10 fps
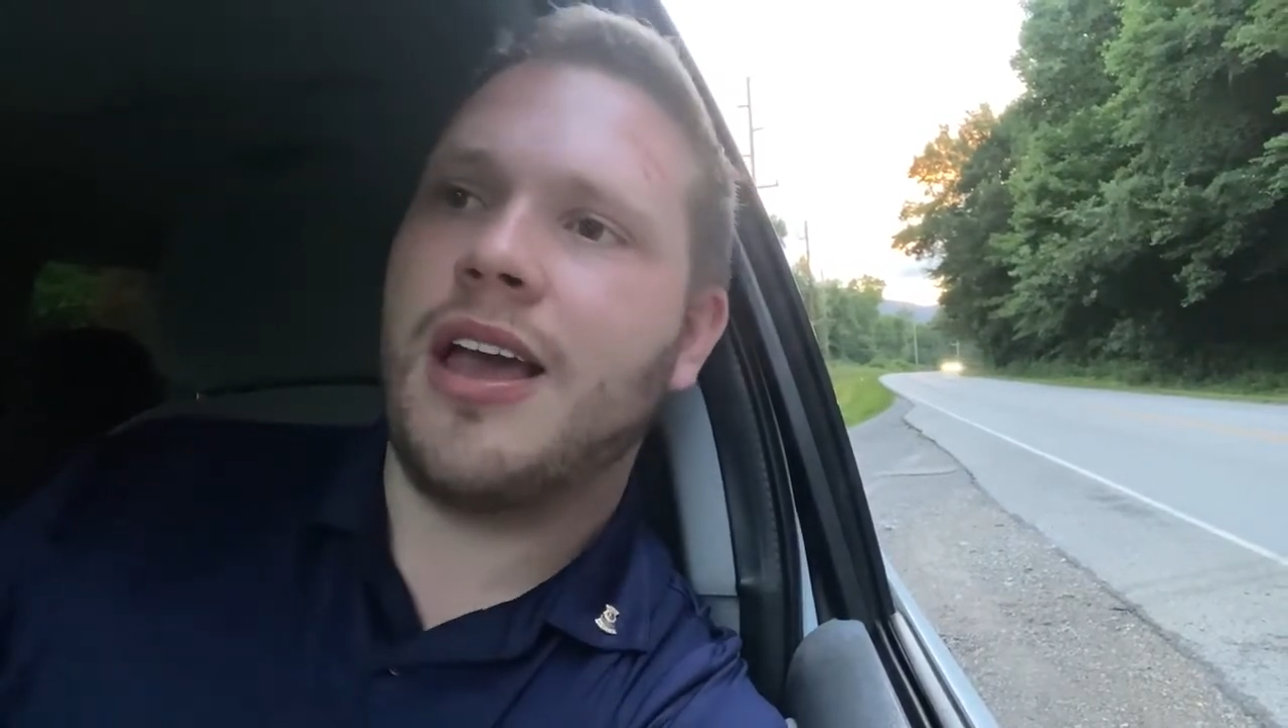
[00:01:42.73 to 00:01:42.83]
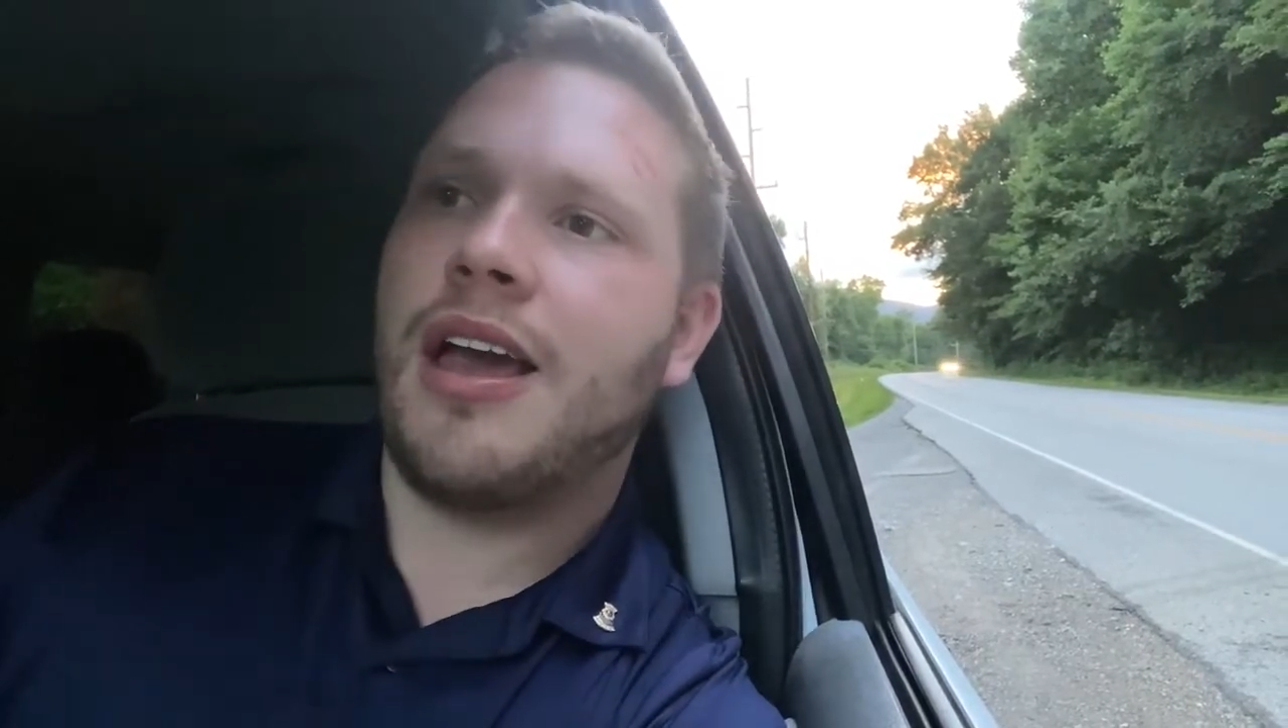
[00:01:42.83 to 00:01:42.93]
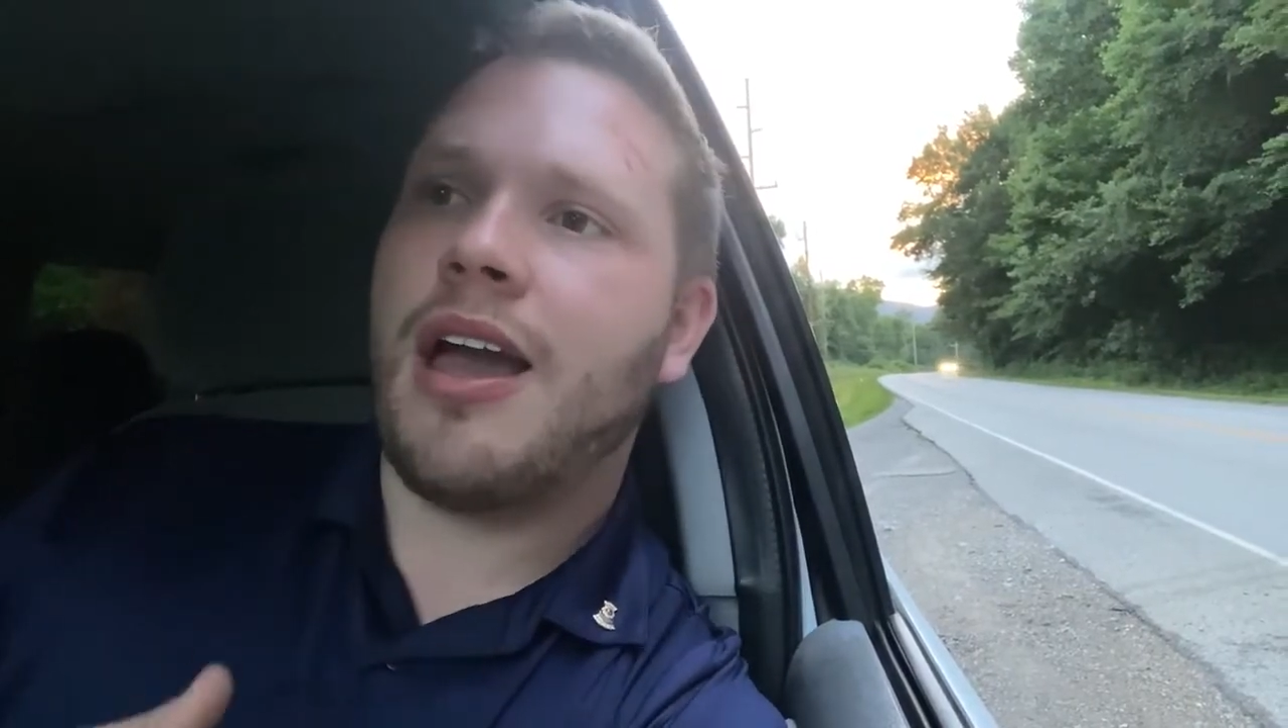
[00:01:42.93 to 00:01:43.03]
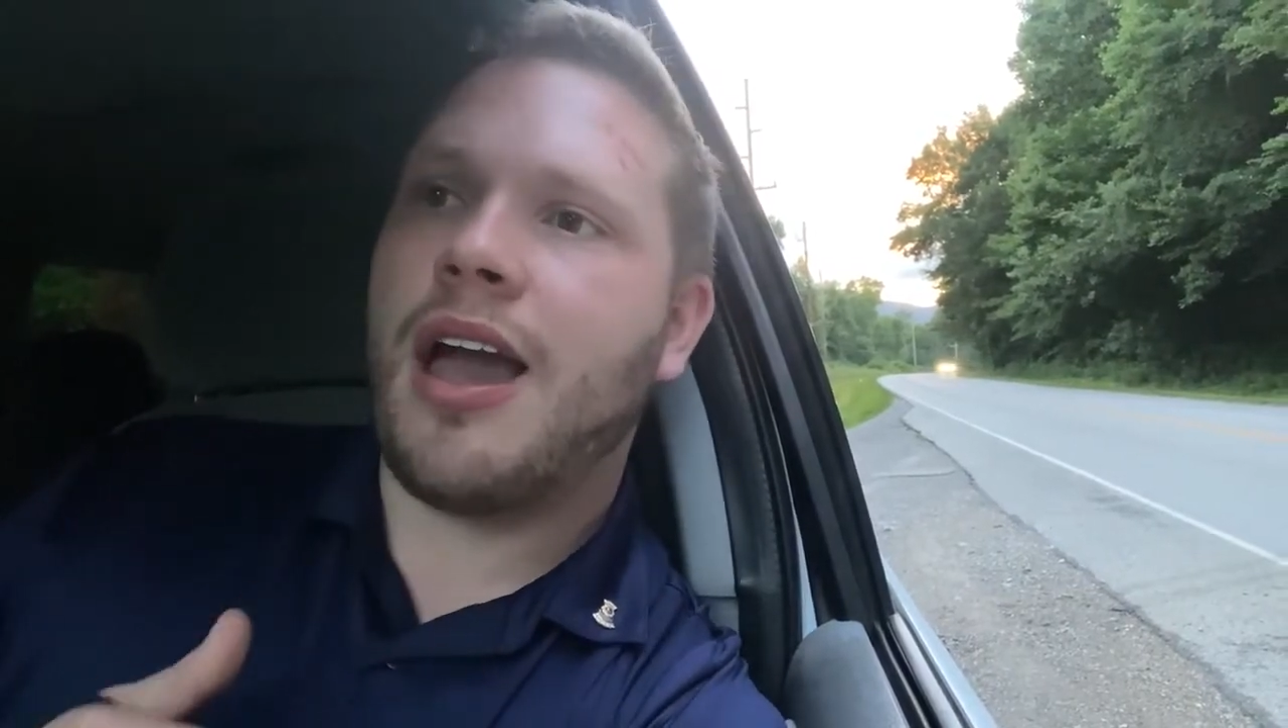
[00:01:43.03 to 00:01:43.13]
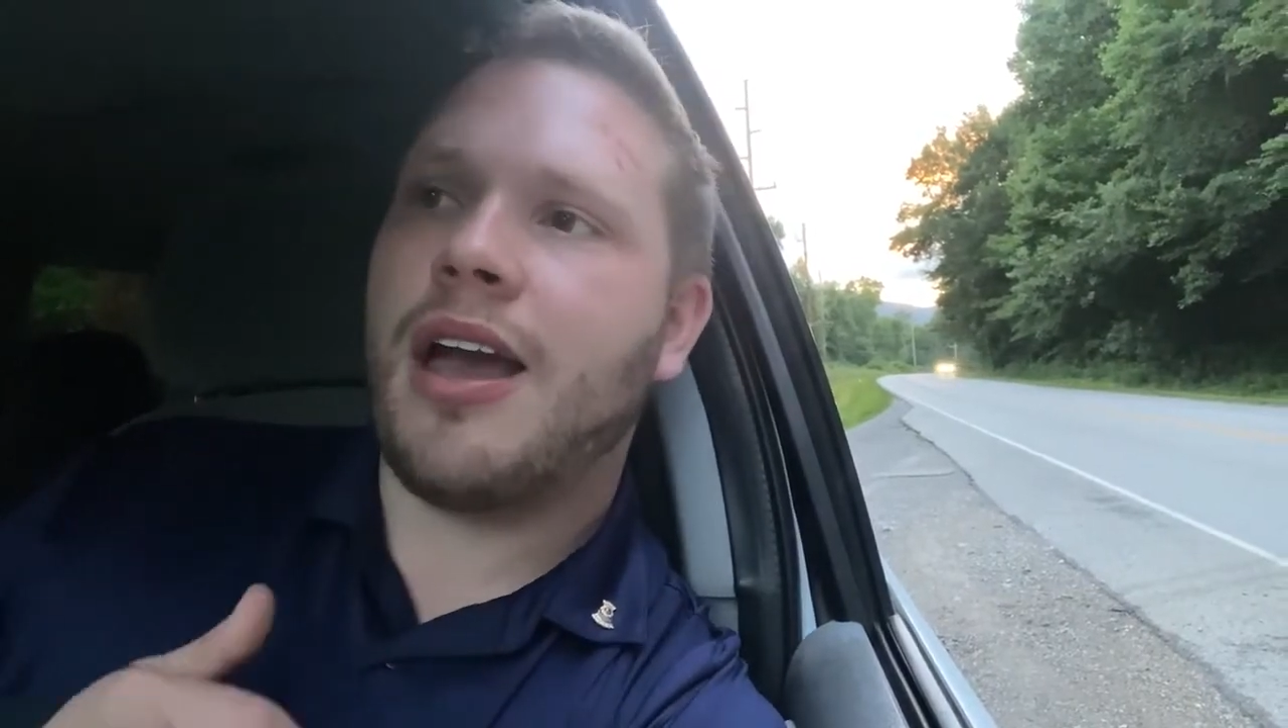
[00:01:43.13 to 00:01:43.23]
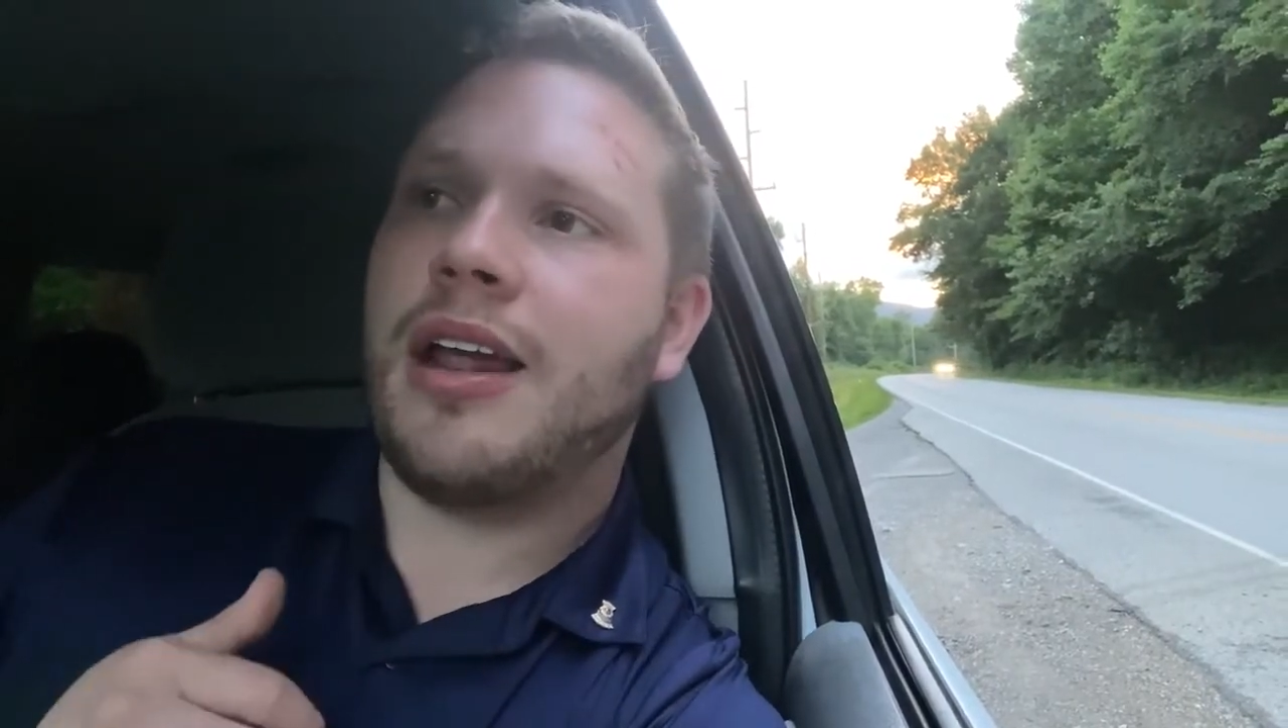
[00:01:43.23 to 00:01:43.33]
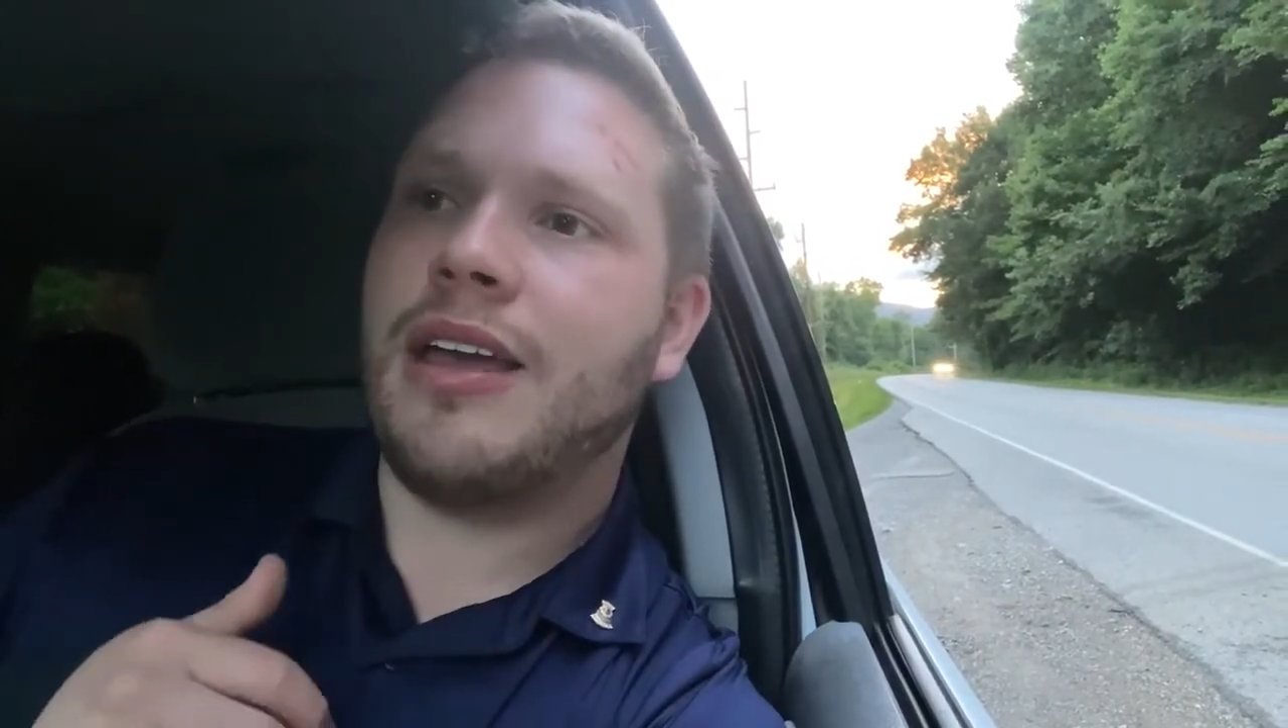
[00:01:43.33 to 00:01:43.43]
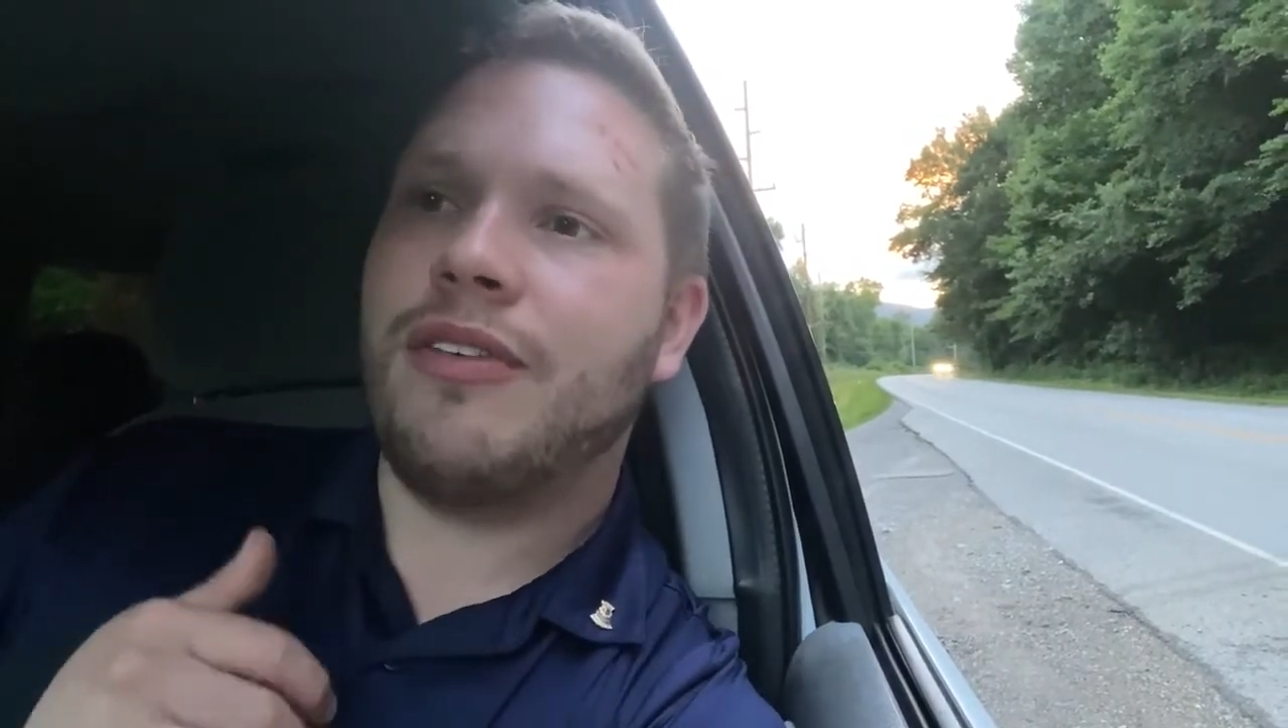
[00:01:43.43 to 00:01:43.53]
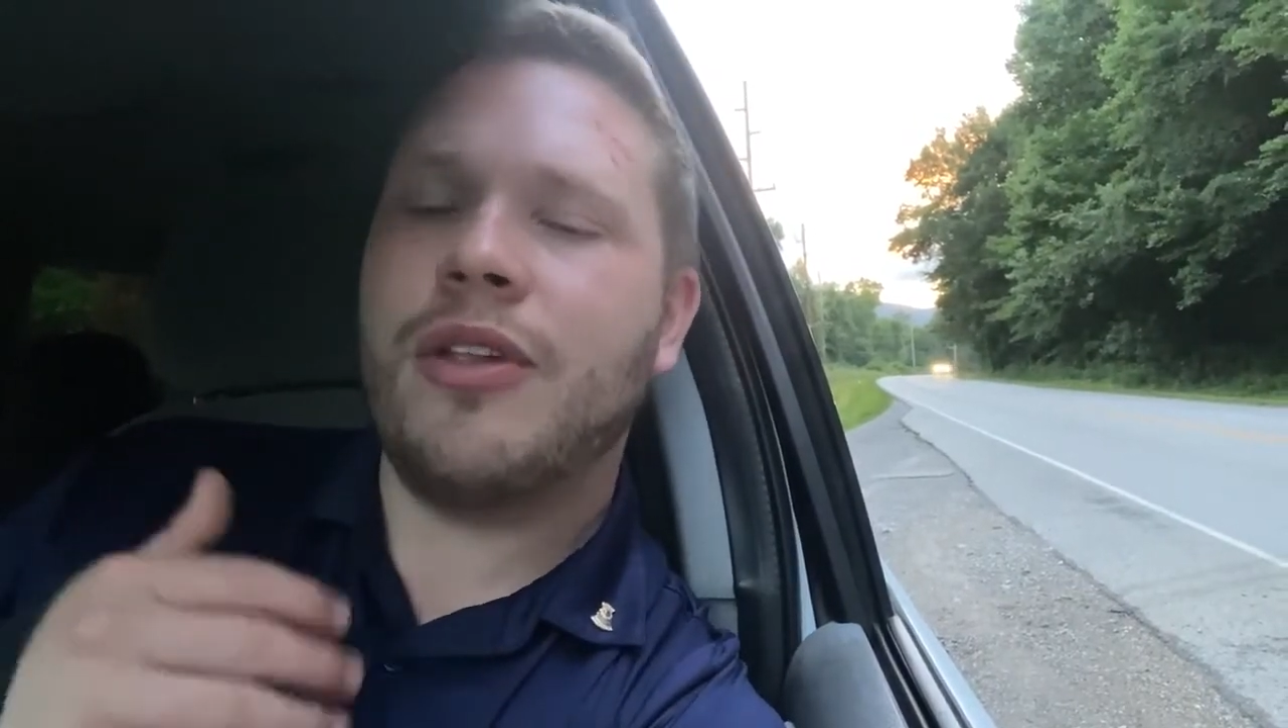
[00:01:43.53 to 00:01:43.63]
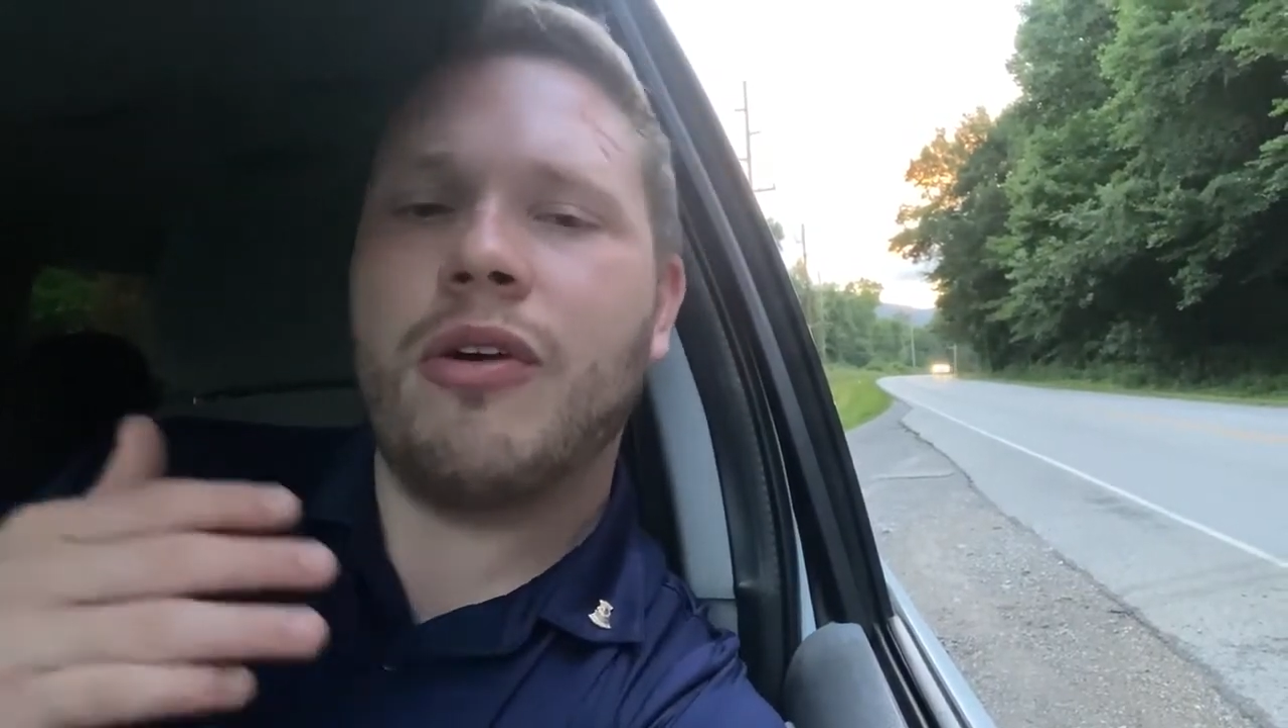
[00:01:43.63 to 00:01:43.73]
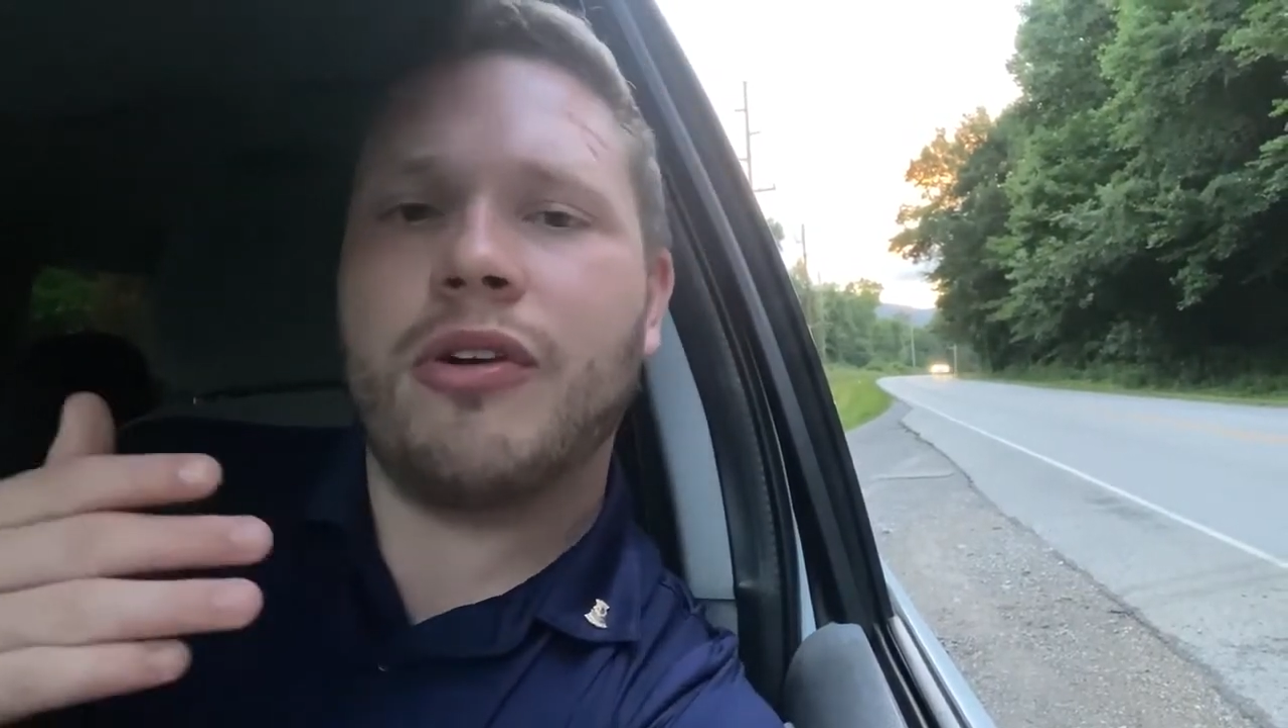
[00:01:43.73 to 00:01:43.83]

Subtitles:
And even though